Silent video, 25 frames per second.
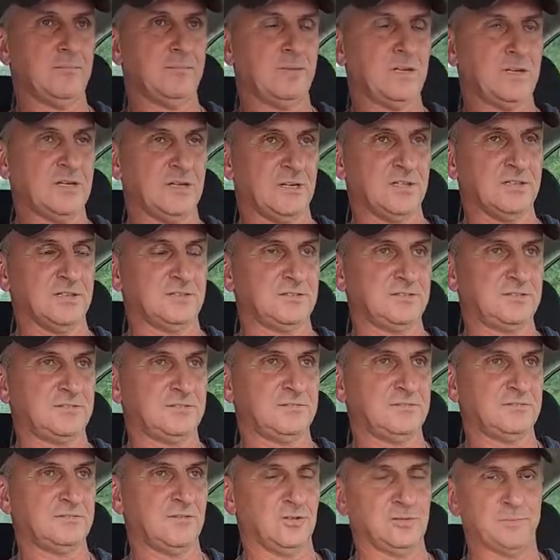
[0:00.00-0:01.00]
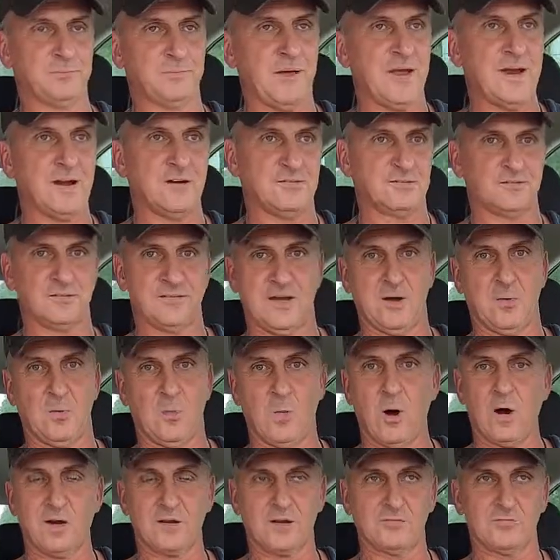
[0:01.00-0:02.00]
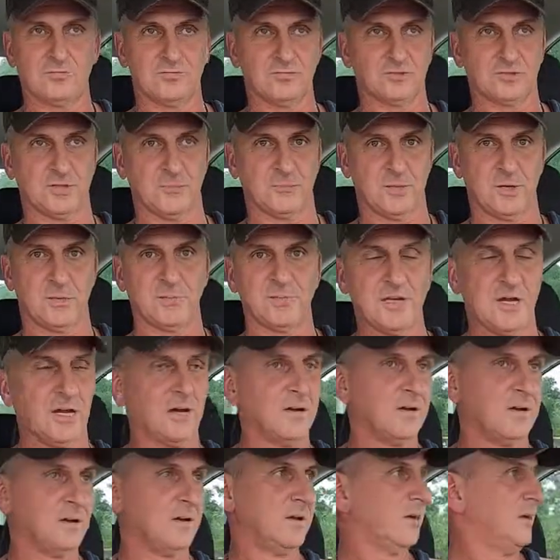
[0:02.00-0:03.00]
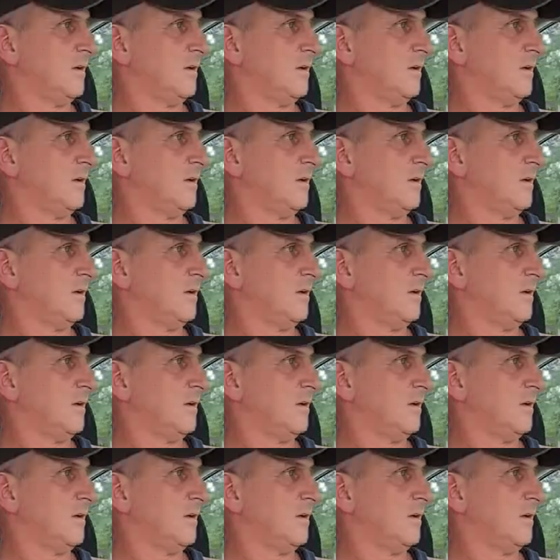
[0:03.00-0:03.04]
because those bears are not walking through suburbia.